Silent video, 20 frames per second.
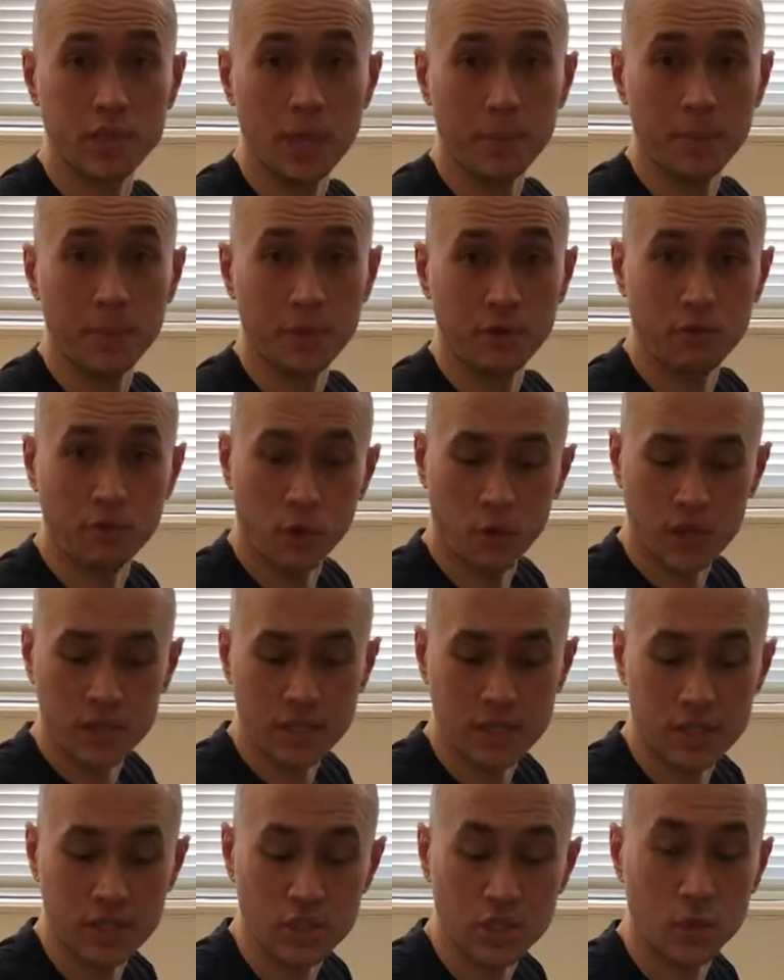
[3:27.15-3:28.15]
up and you
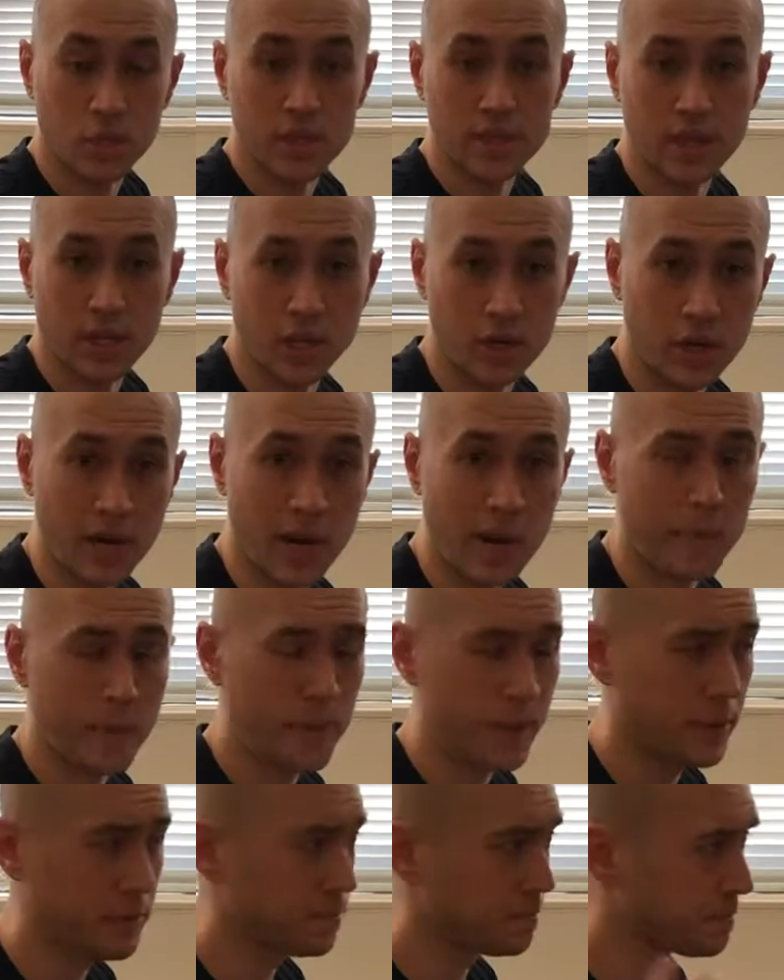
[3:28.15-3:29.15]
focus on squeezing in your
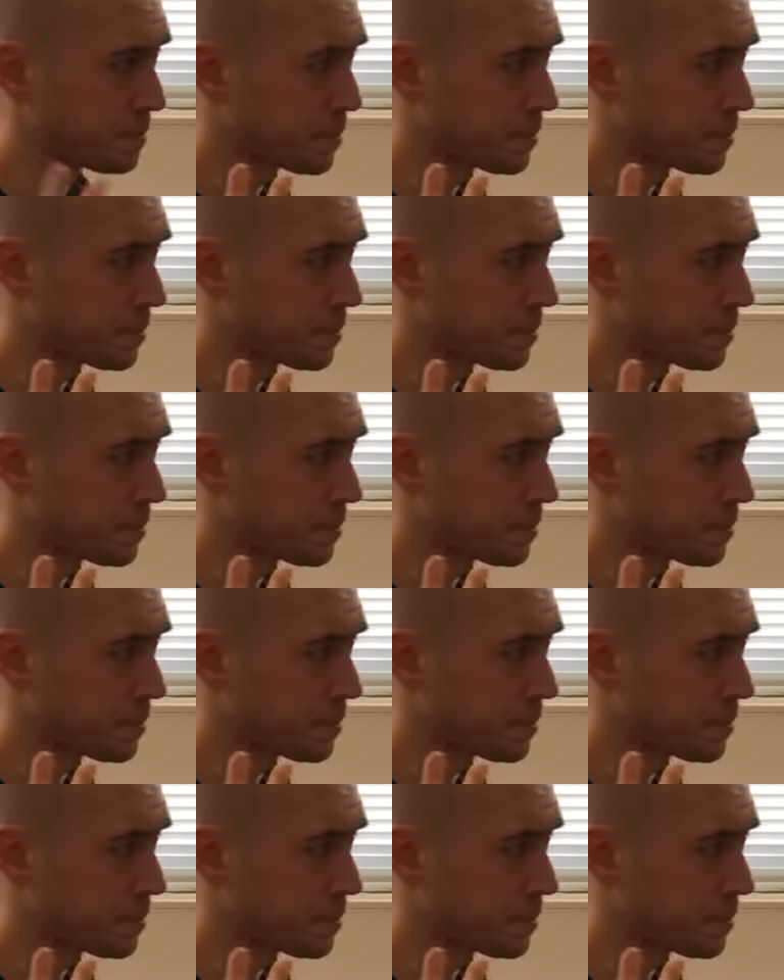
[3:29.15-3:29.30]
abdomen.